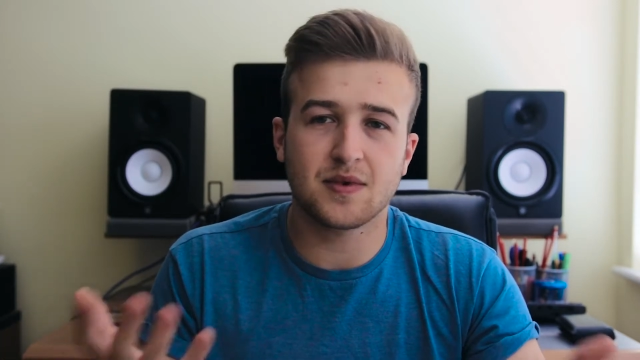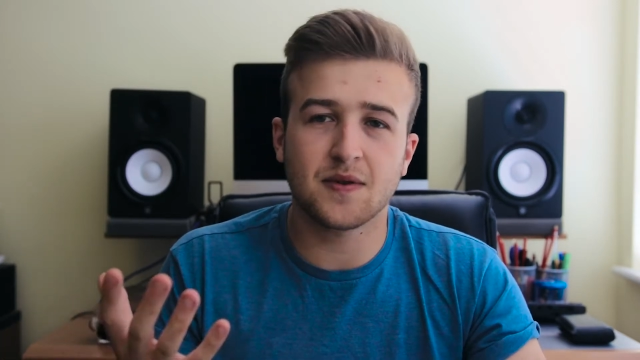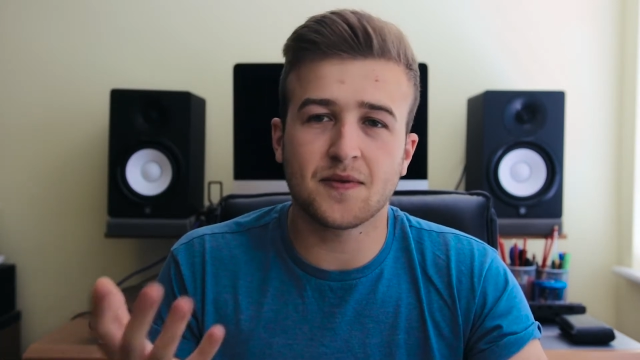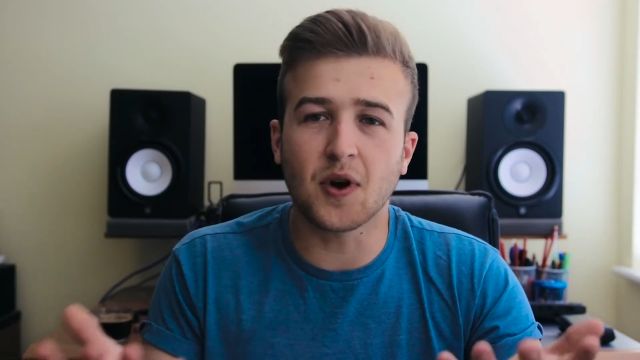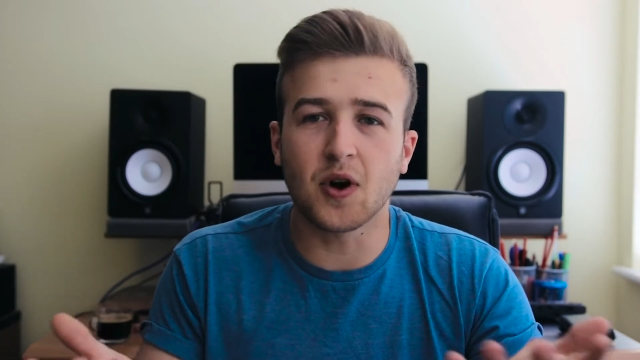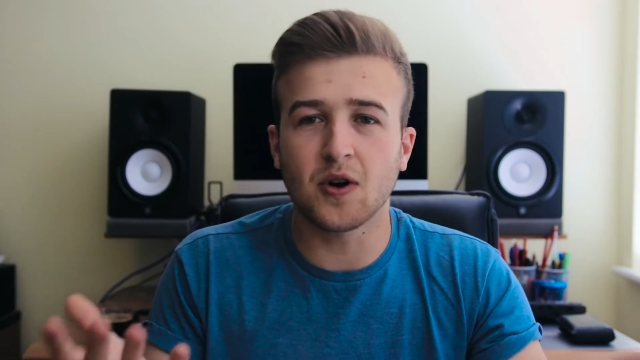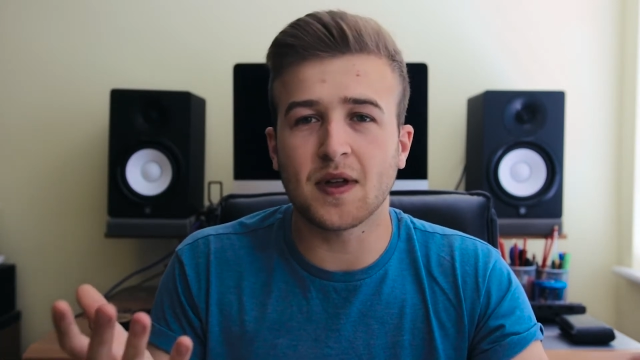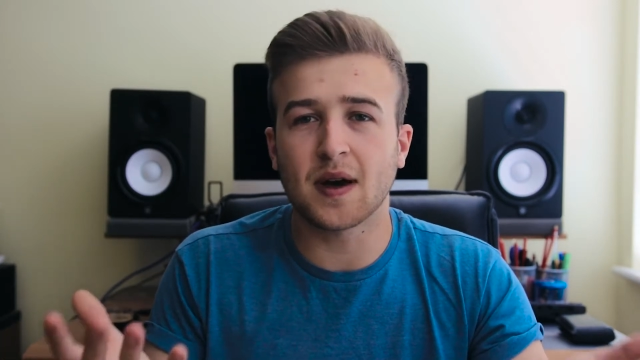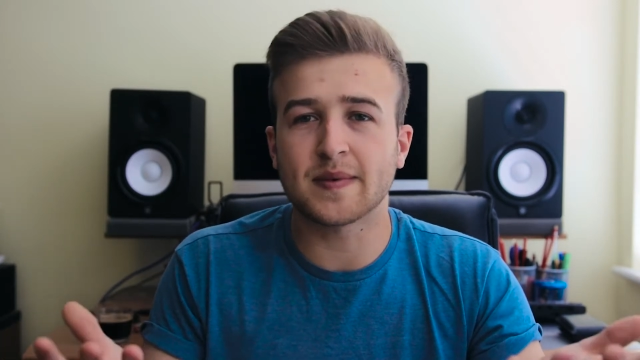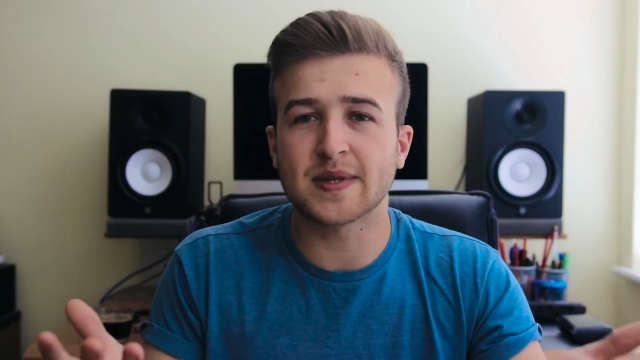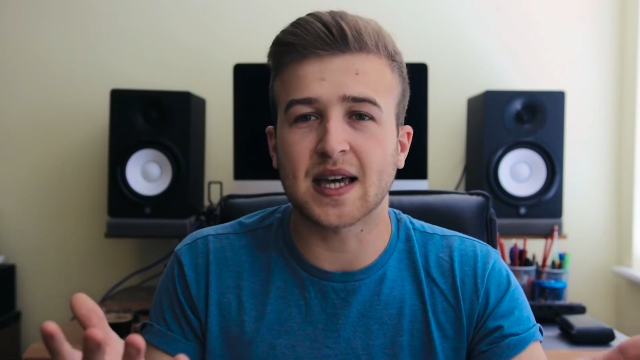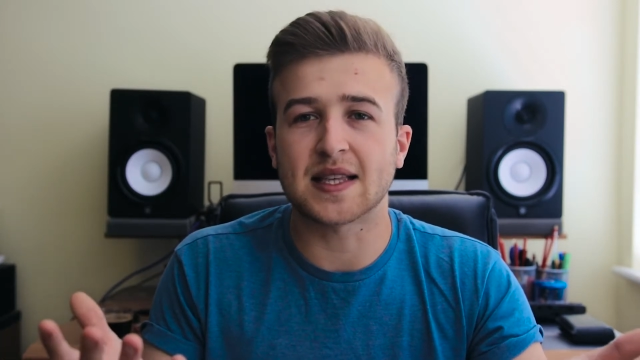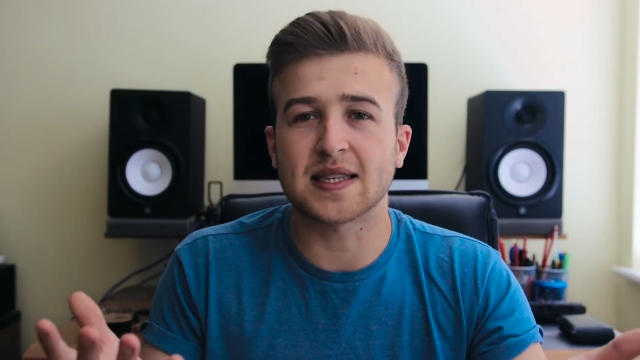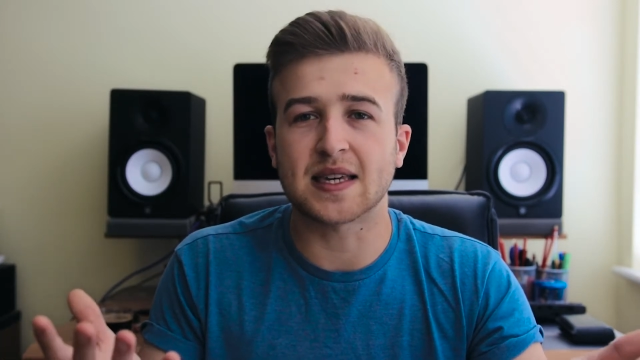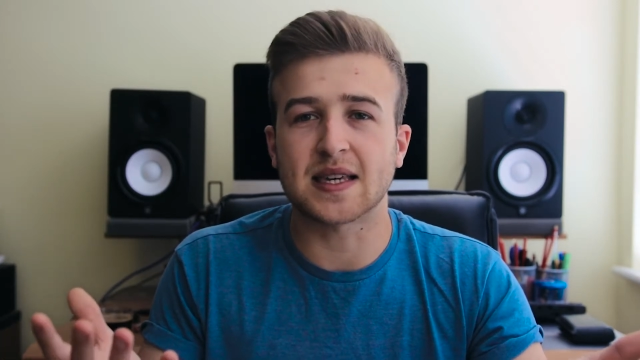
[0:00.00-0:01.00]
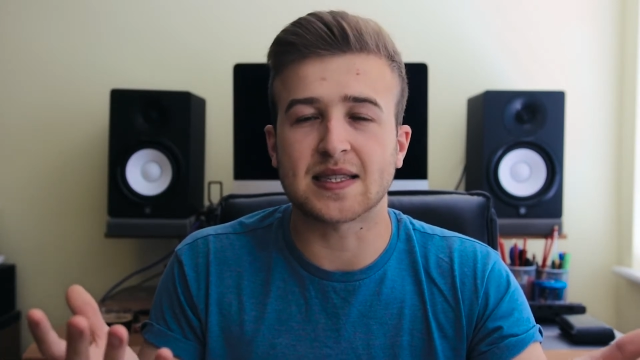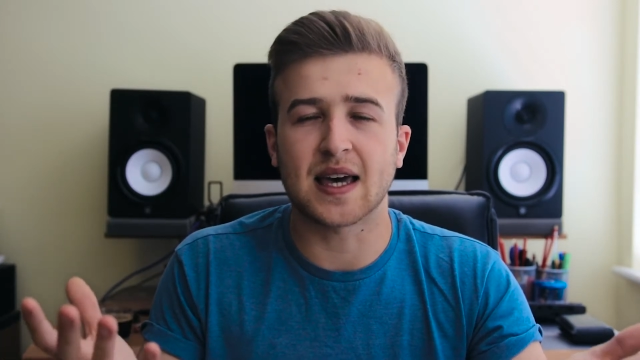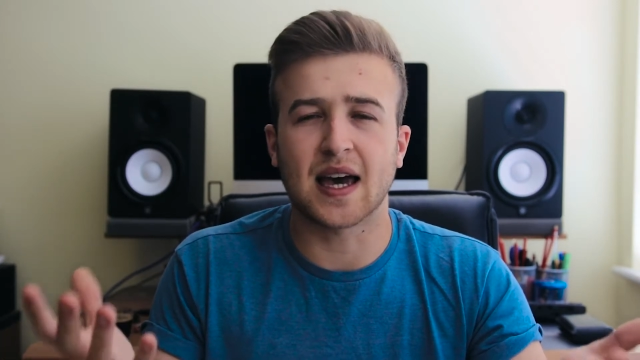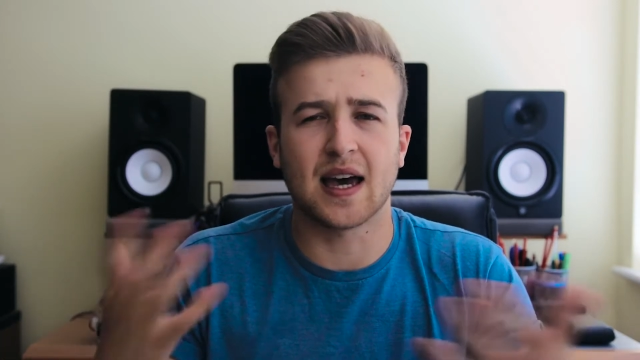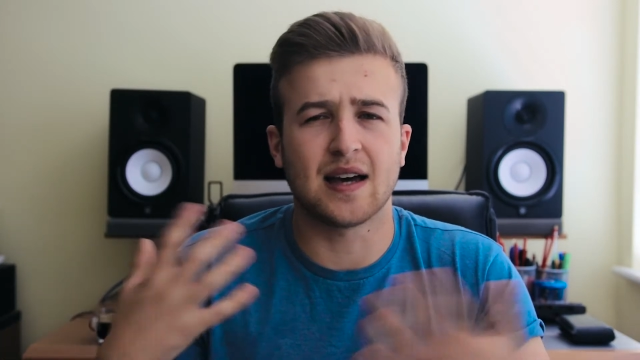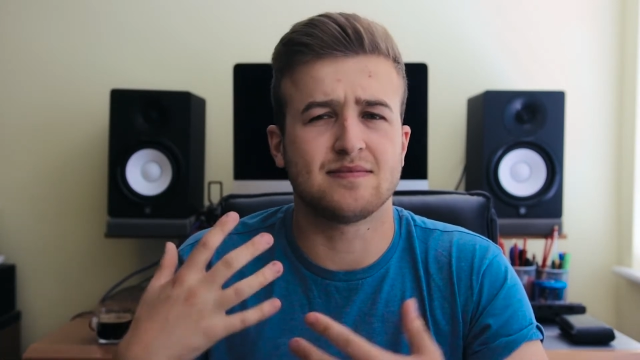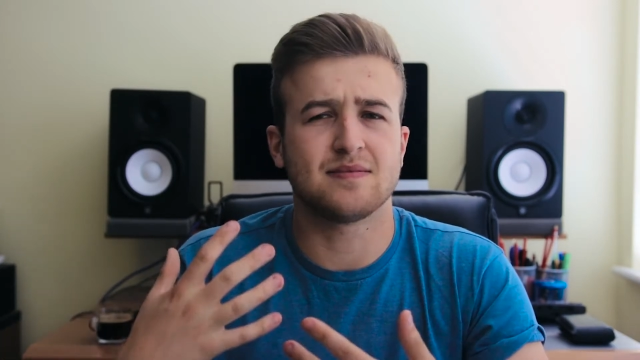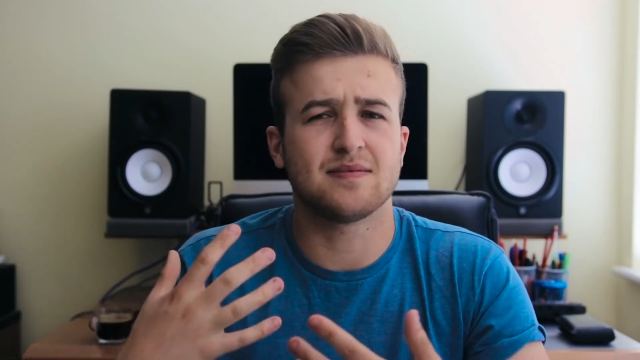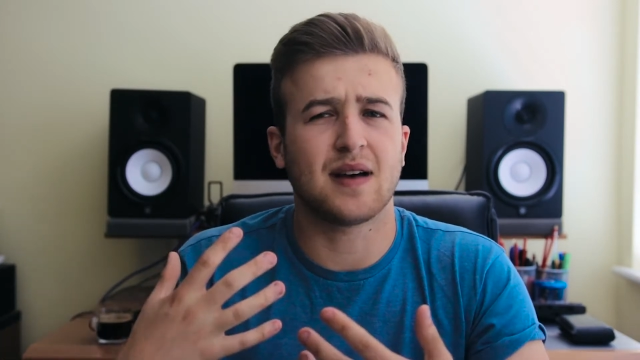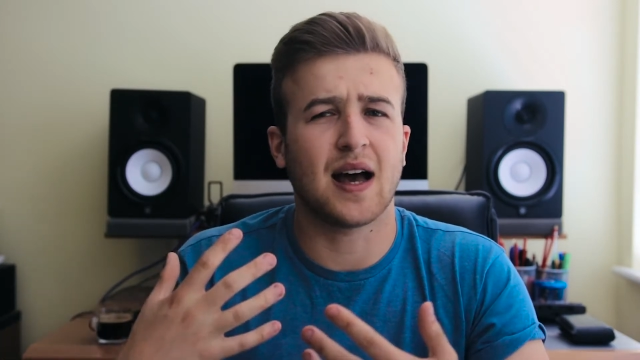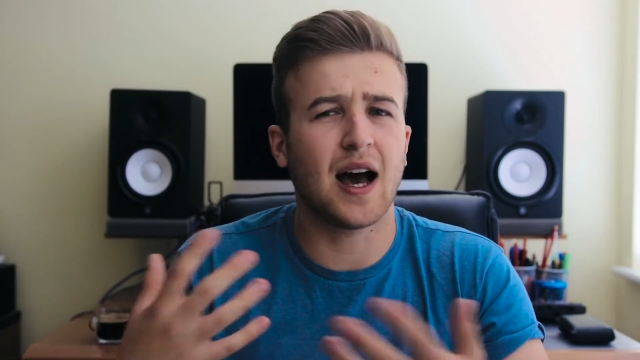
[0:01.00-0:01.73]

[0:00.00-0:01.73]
You've got all those settings there.